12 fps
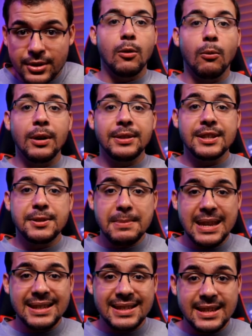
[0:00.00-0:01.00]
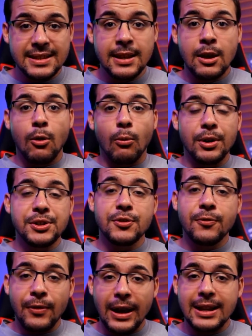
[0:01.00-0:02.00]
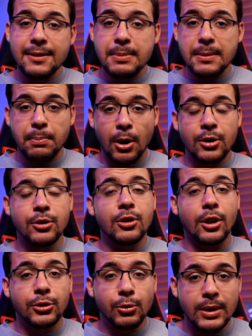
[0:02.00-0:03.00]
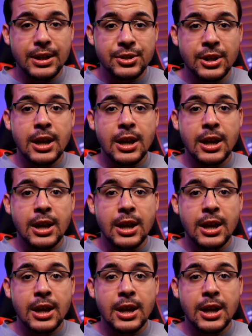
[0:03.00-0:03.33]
What this means is, once you've finally been partnered on Twitch,